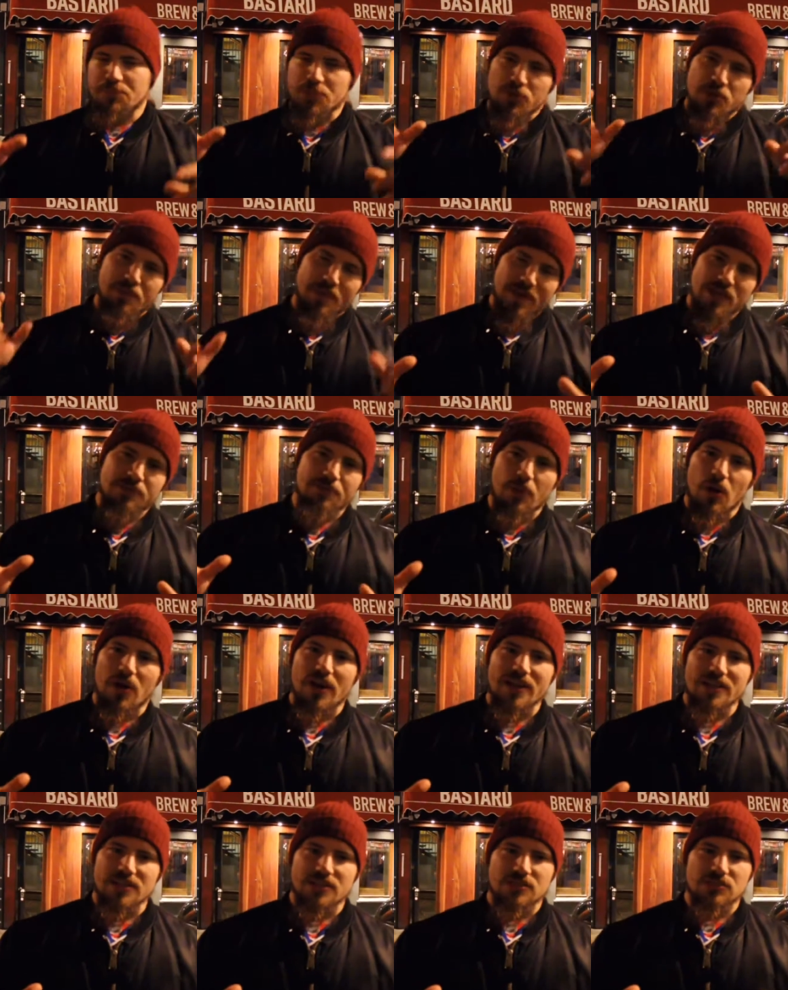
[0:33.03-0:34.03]
But the biggest
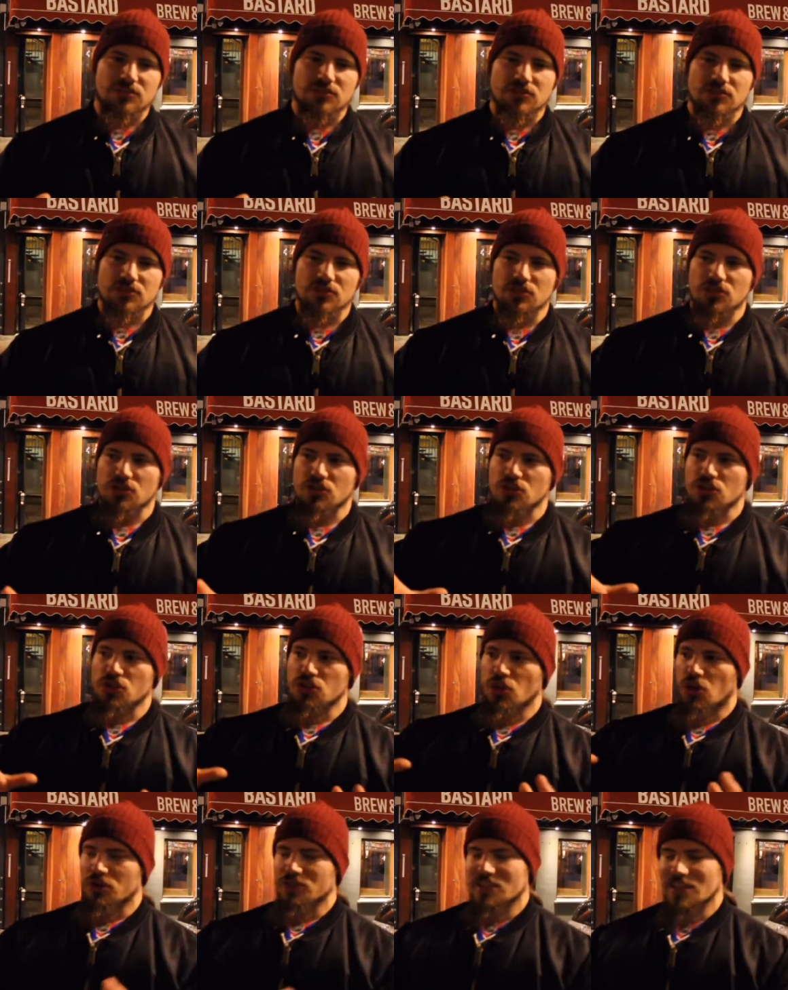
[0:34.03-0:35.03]
part is
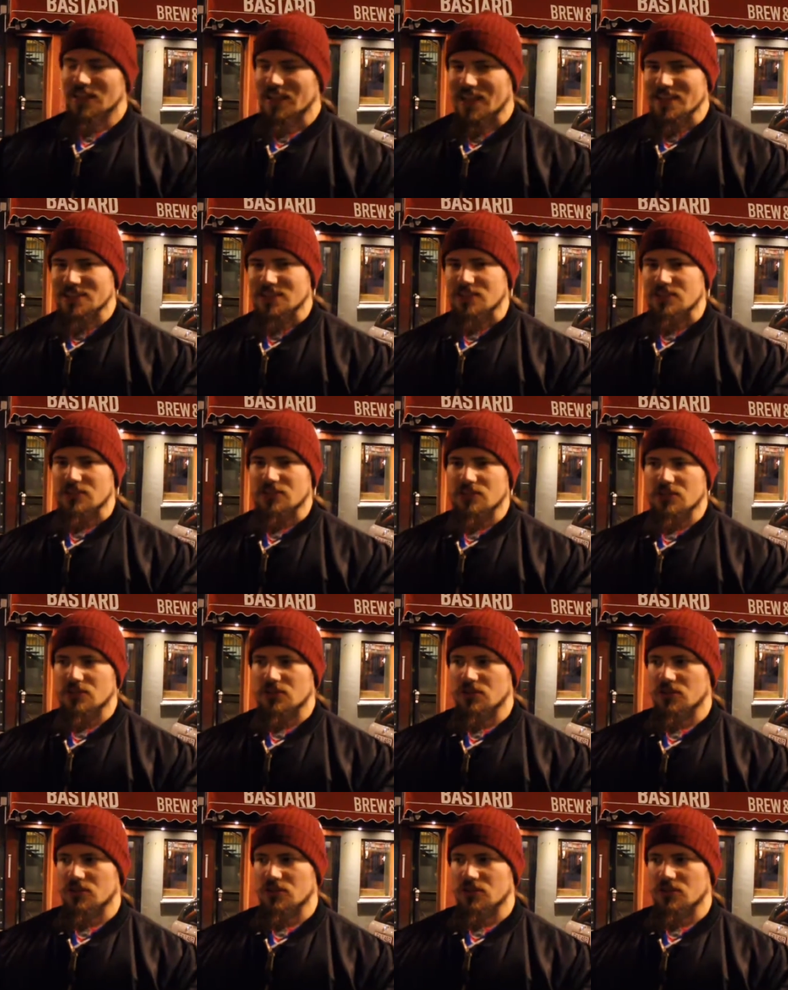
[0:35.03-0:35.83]
not to let it